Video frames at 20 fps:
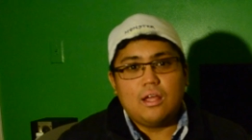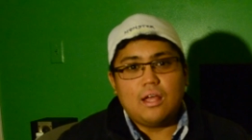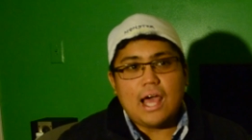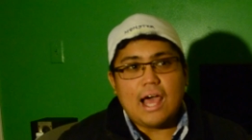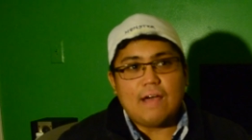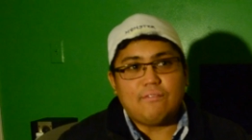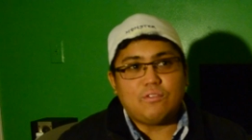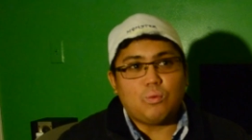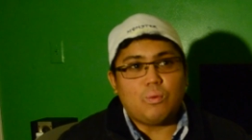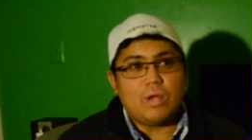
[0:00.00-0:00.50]

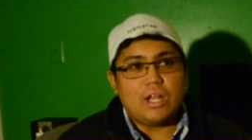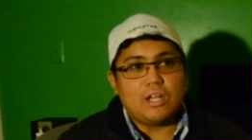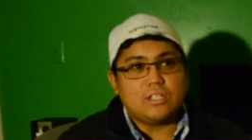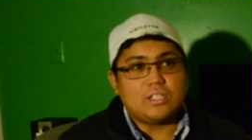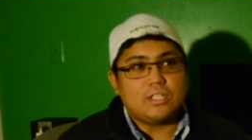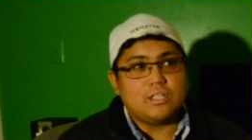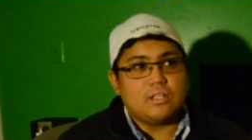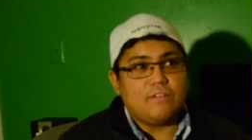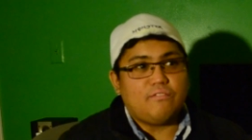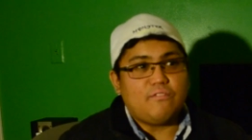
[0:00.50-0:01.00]
have to wait
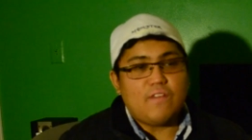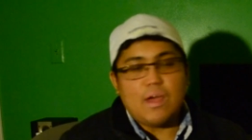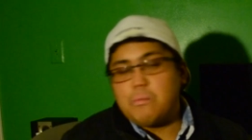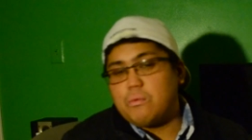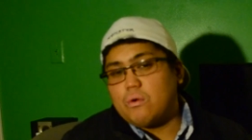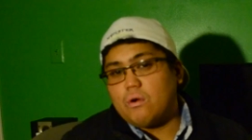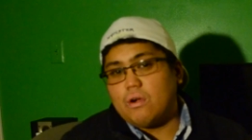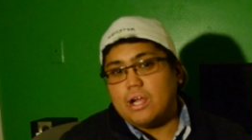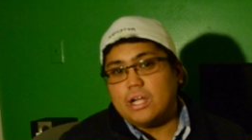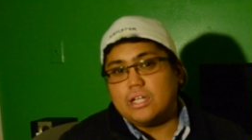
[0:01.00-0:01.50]
until
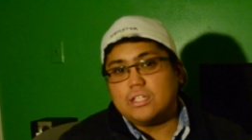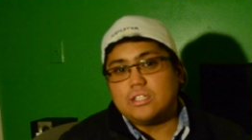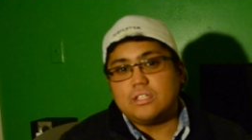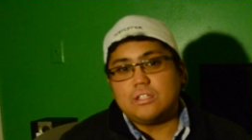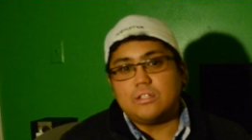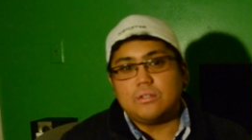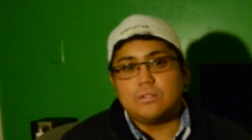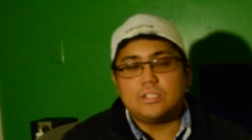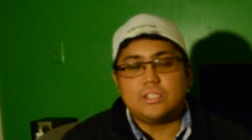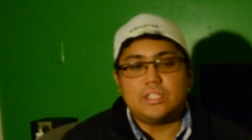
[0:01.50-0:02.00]
February
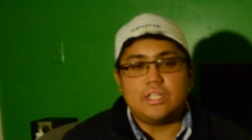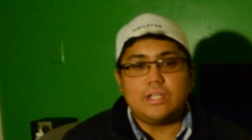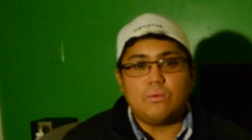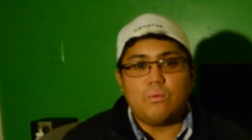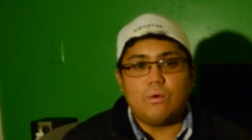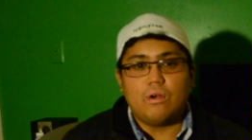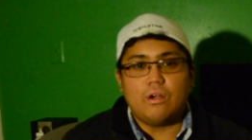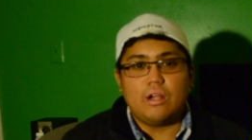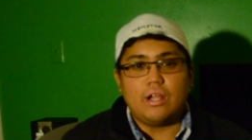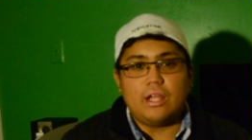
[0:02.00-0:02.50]
to see
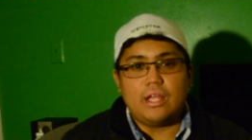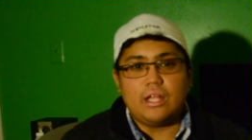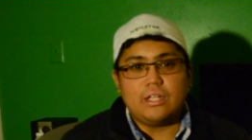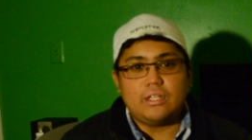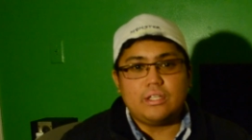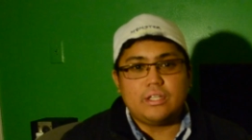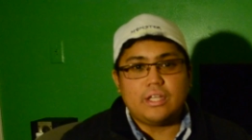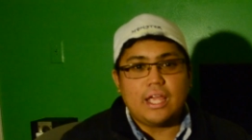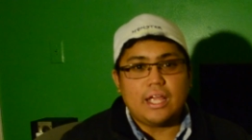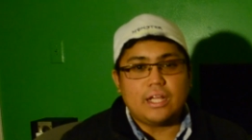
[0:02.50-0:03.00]
where it
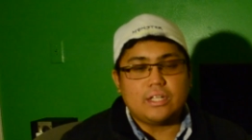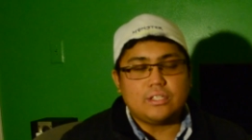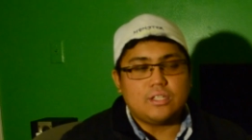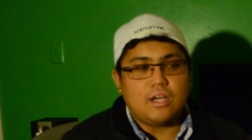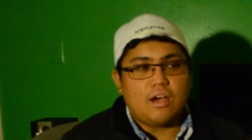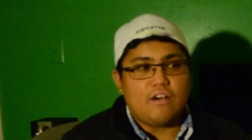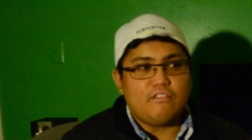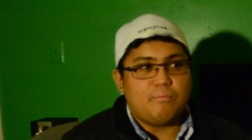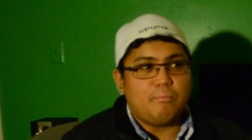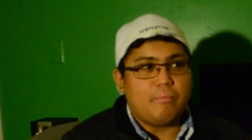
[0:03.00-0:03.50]
kicks
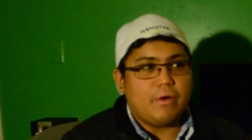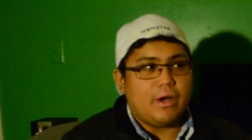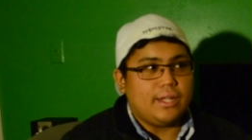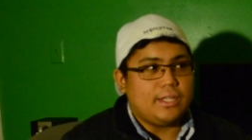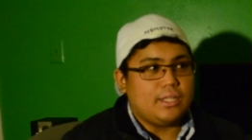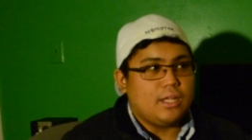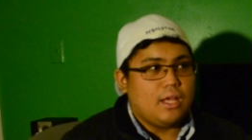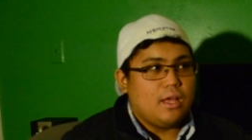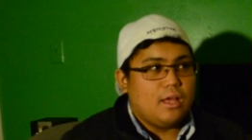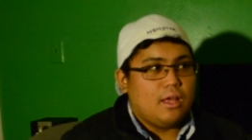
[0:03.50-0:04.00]
off. But